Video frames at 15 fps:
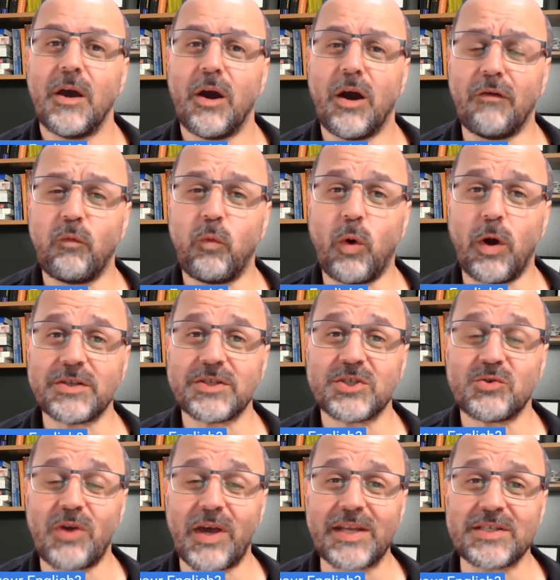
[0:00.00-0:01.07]
of what
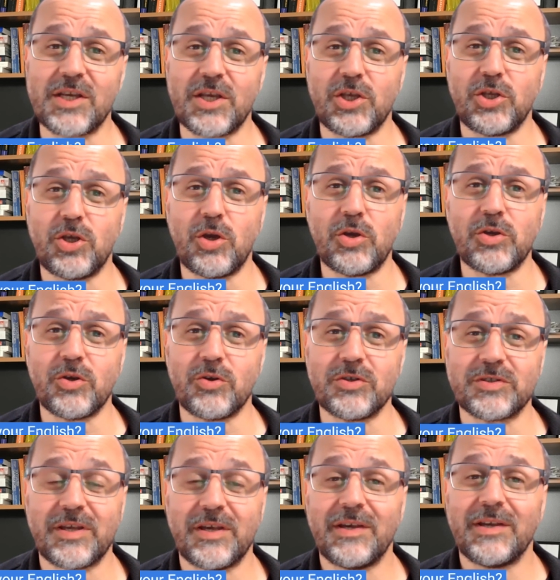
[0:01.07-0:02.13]
strategy you
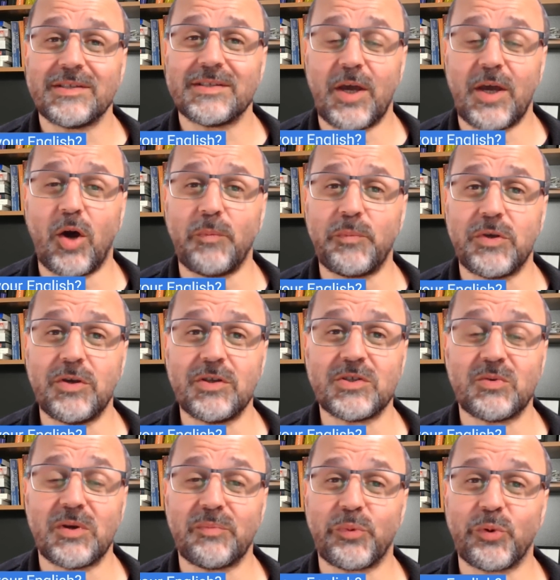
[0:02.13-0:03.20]
used to help you
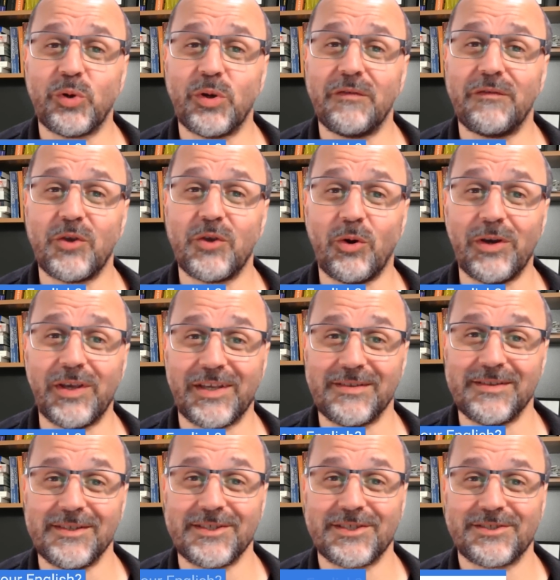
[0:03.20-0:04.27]
to improve your
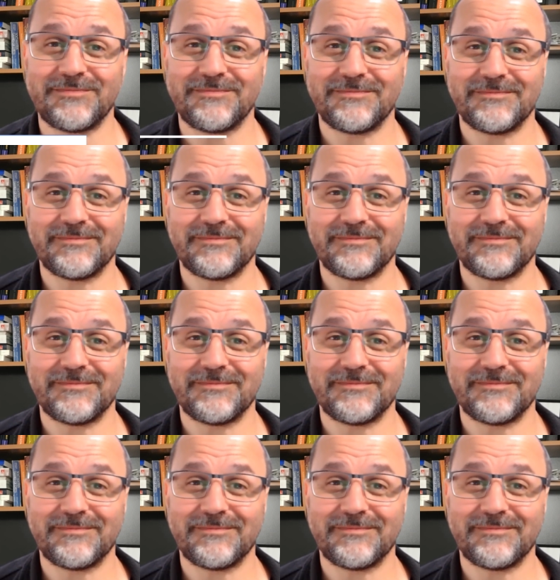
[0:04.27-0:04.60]
English?